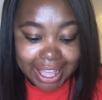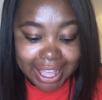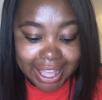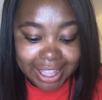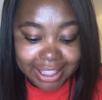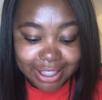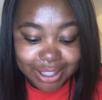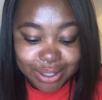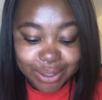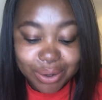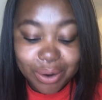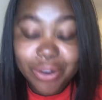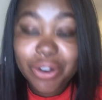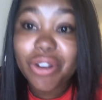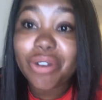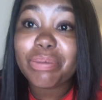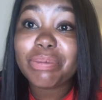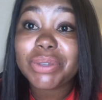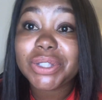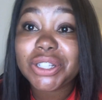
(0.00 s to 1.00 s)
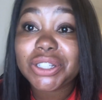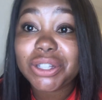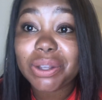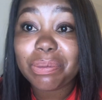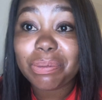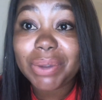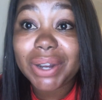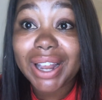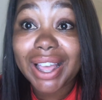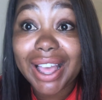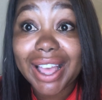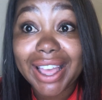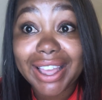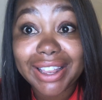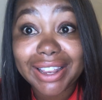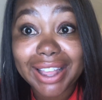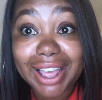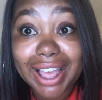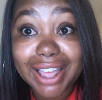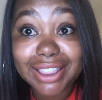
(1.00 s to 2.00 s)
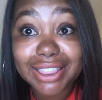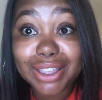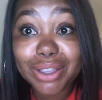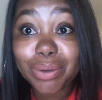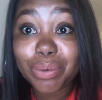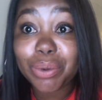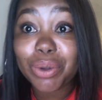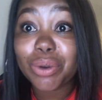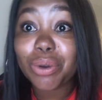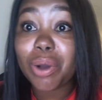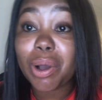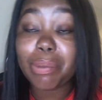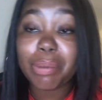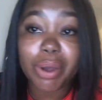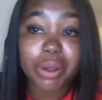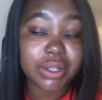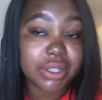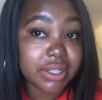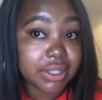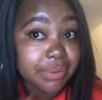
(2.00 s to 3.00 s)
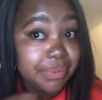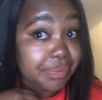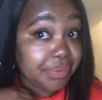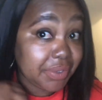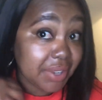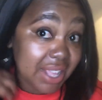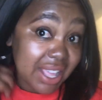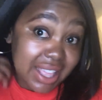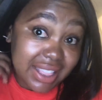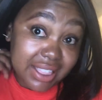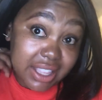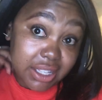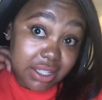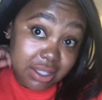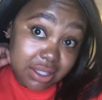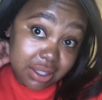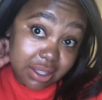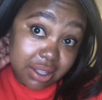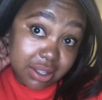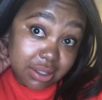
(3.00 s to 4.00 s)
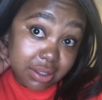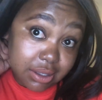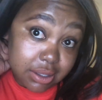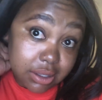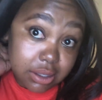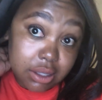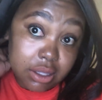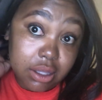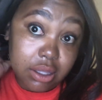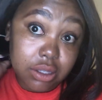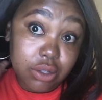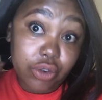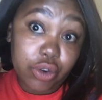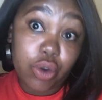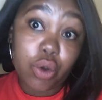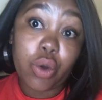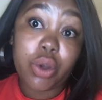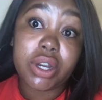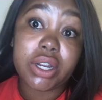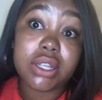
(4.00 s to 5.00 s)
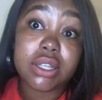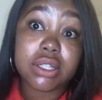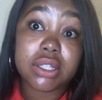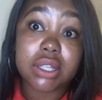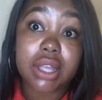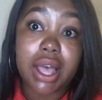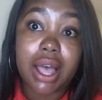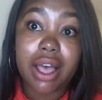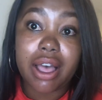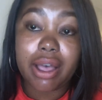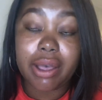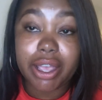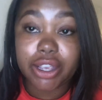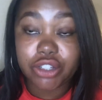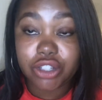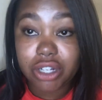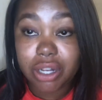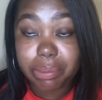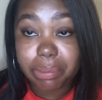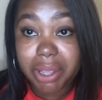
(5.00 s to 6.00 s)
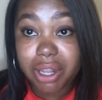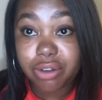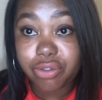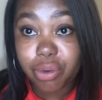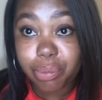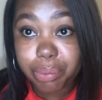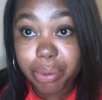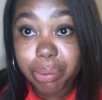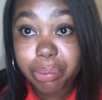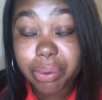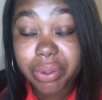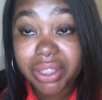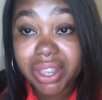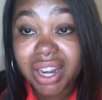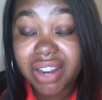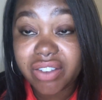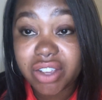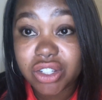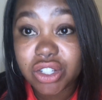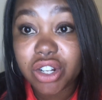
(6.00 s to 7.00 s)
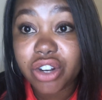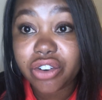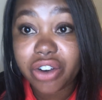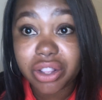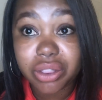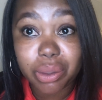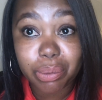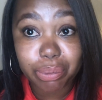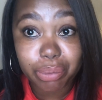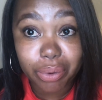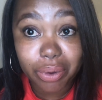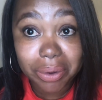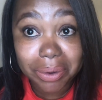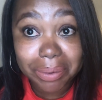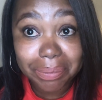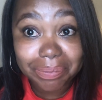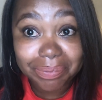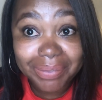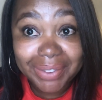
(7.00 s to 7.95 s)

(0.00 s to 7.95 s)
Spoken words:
The story of Mr. Chapman, I think we know about these recordings are actually meant for people that have actually read the book.